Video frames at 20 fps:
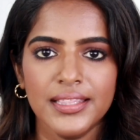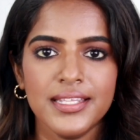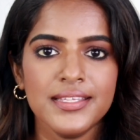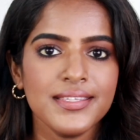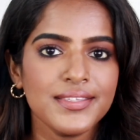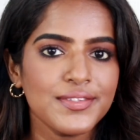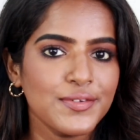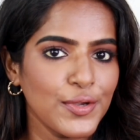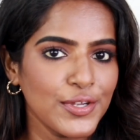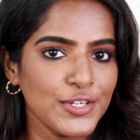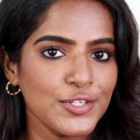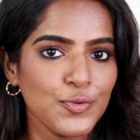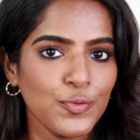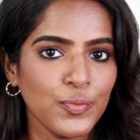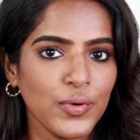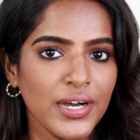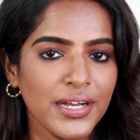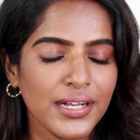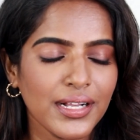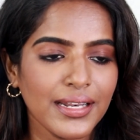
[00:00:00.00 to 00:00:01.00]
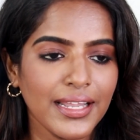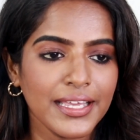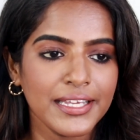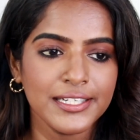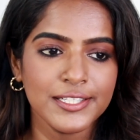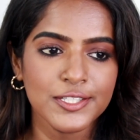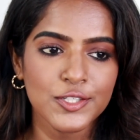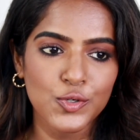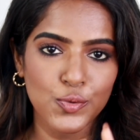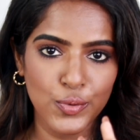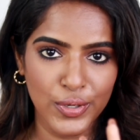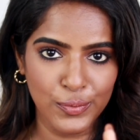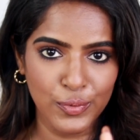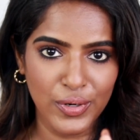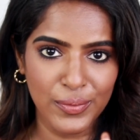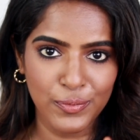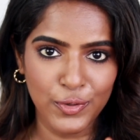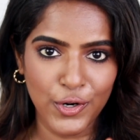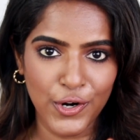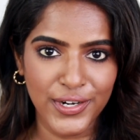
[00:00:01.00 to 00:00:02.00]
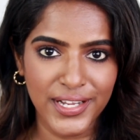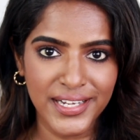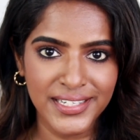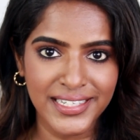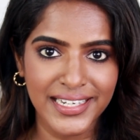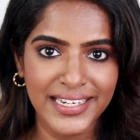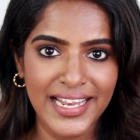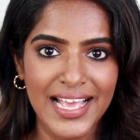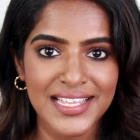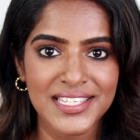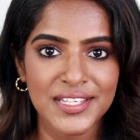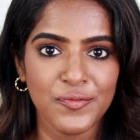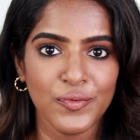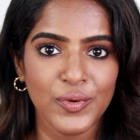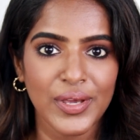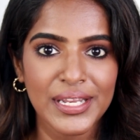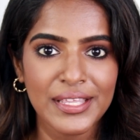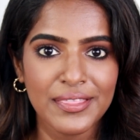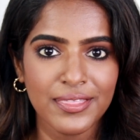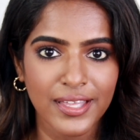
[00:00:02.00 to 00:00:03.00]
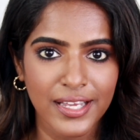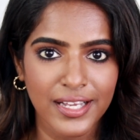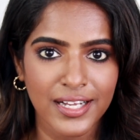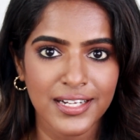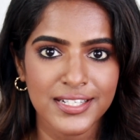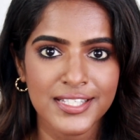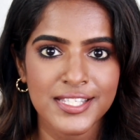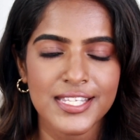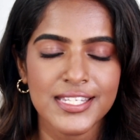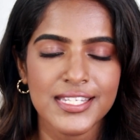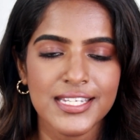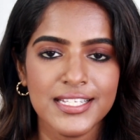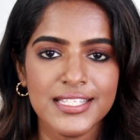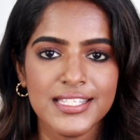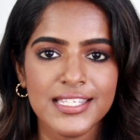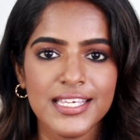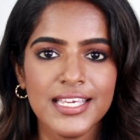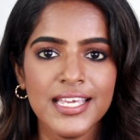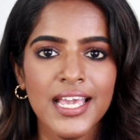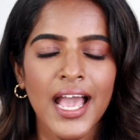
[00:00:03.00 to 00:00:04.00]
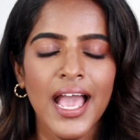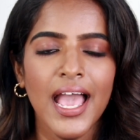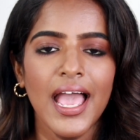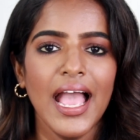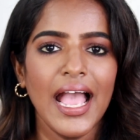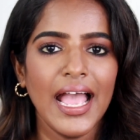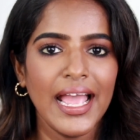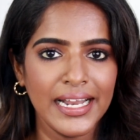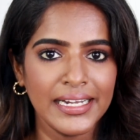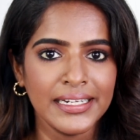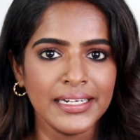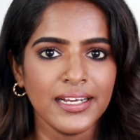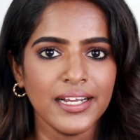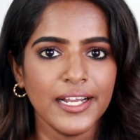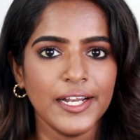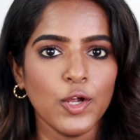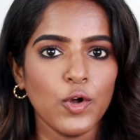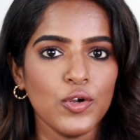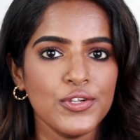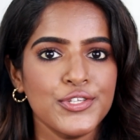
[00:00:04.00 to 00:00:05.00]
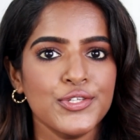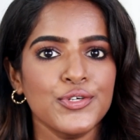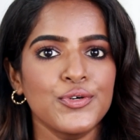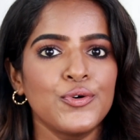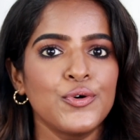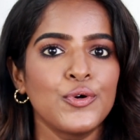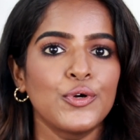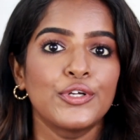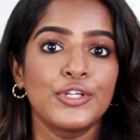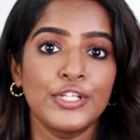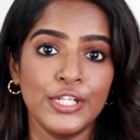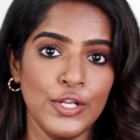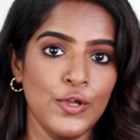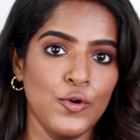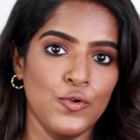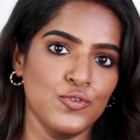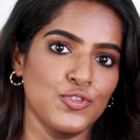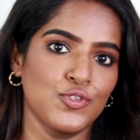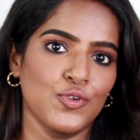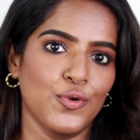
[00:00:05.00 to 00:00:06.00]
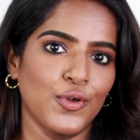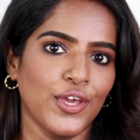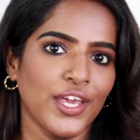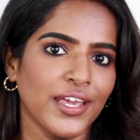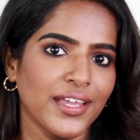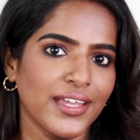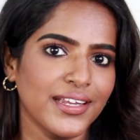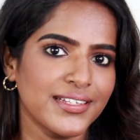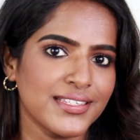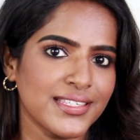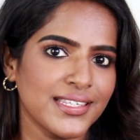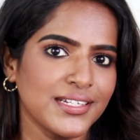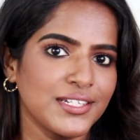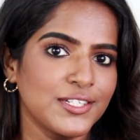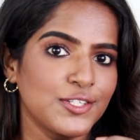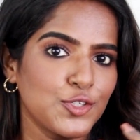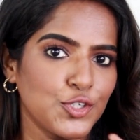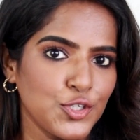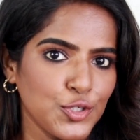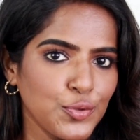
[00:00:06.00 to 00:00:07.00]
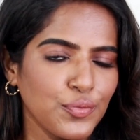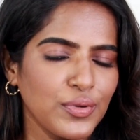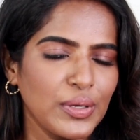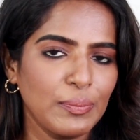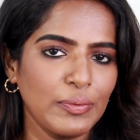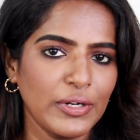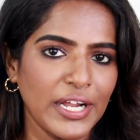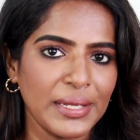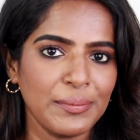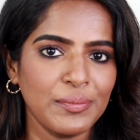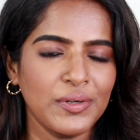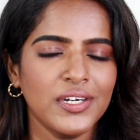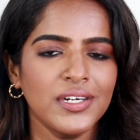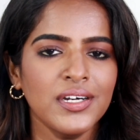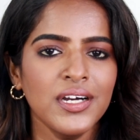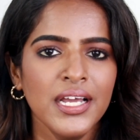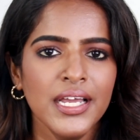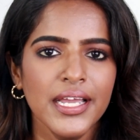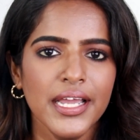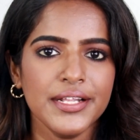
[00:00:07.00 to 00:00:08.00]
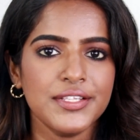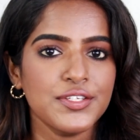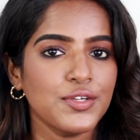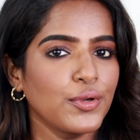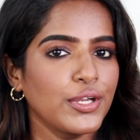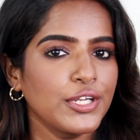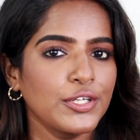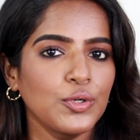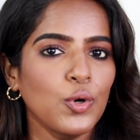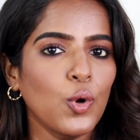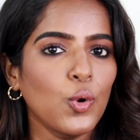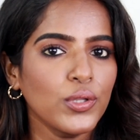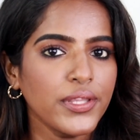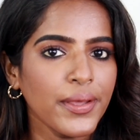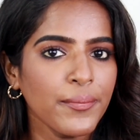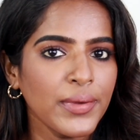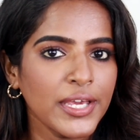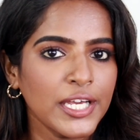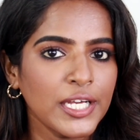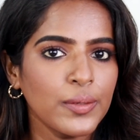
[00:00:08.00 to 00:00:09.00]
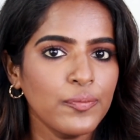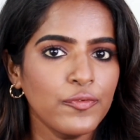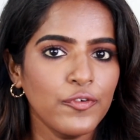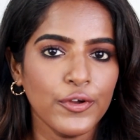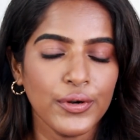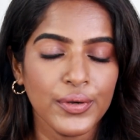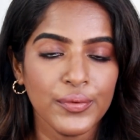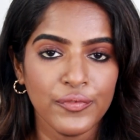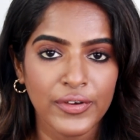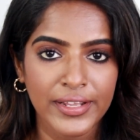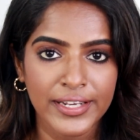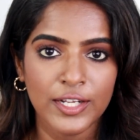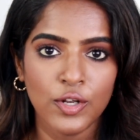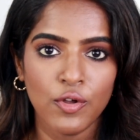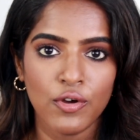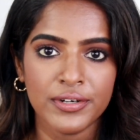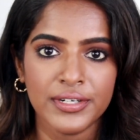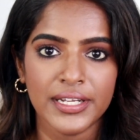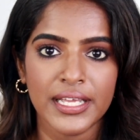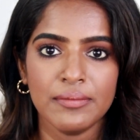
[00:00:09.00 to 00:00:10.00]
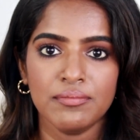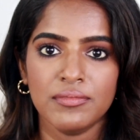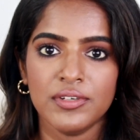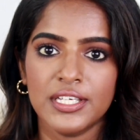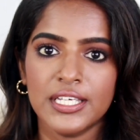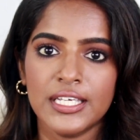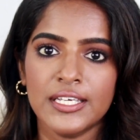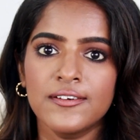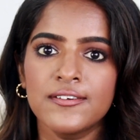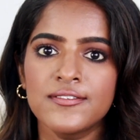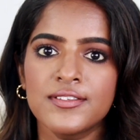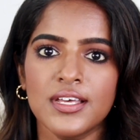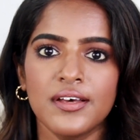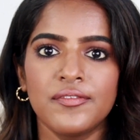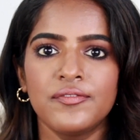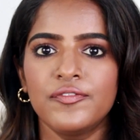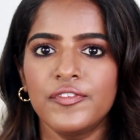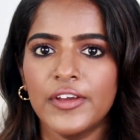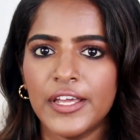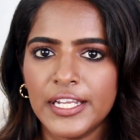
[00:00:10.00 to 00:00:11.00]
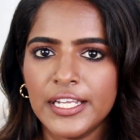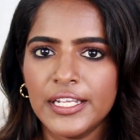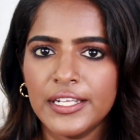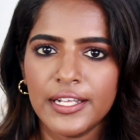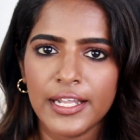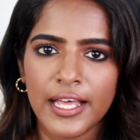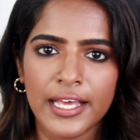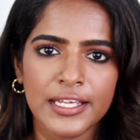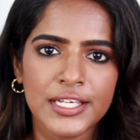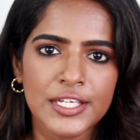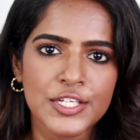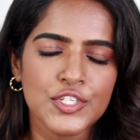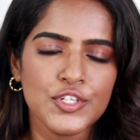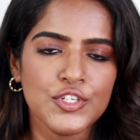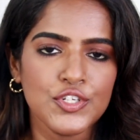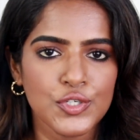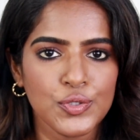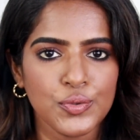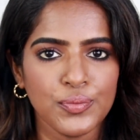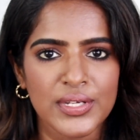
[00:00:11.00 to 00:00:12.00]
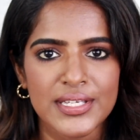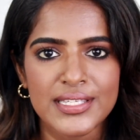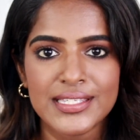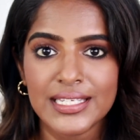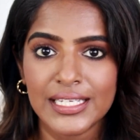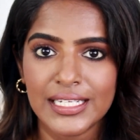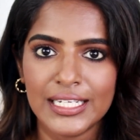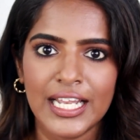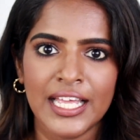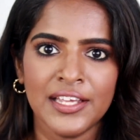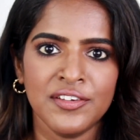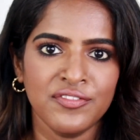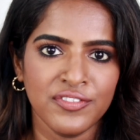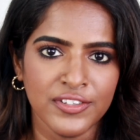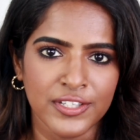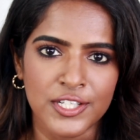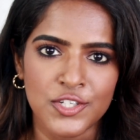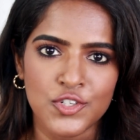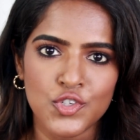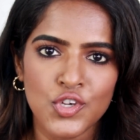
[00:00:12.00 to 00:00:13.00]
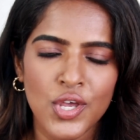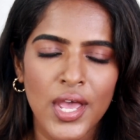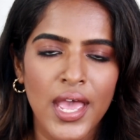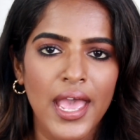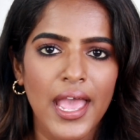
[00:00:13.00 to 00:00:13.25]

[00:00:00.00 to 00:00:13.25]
This is going to work like a 2-in-1 product. It has a very thick consistency and it also glows, okay? It's a dewy primer. It's going to hold the makeup for a very long time, gives a very nice dewy skin-like finish.